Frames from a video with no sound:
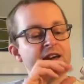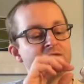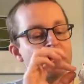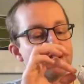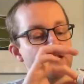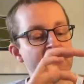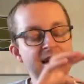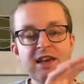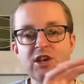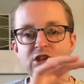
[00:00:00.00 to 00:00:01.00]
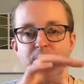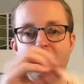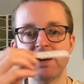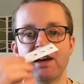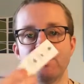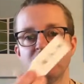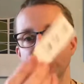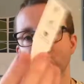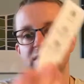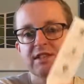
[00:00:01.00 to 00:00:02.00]
in each bucket
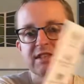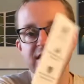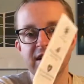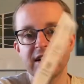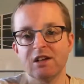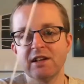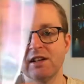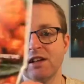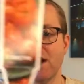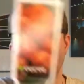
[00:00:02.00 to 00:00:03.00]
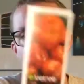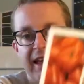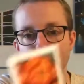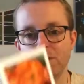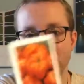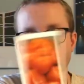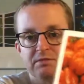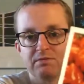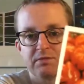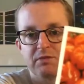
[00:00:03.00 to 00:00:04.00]
you've got this little label
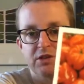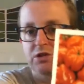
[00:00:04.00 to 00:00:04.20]
which you